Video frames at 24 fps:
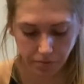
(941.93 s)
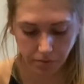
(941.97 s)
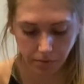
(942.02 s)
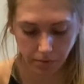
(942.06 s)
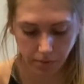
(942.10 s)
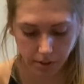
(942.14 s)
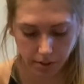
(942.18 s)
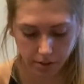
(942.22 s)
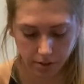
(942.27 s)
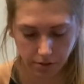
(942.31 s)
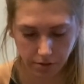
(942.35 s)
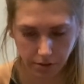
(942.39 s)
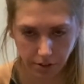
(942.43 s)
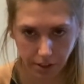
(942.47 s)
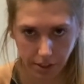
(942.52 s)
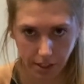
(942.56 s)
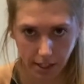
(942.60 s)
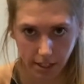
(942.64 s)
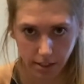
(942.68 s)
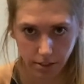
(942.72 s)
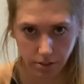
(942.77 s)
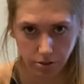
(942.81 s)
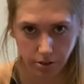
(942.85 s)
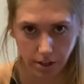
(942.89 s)
So feel
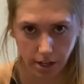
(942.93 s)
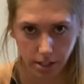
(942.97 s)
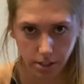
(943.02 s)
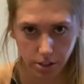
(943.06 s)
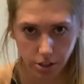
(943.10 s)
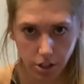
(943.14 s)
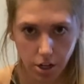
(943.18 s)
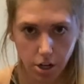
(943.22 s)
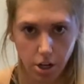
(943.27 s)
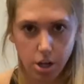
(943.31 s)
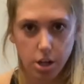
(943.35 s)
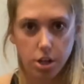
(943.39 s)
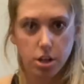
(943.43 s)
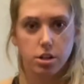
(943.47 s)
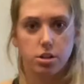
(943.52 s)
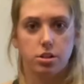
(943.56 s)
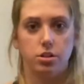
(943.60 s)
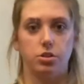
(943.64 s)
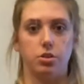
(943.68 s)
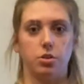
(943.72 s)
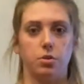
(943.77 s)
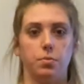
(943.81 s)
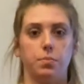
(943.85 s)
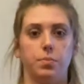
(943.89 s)
that stretch. Don't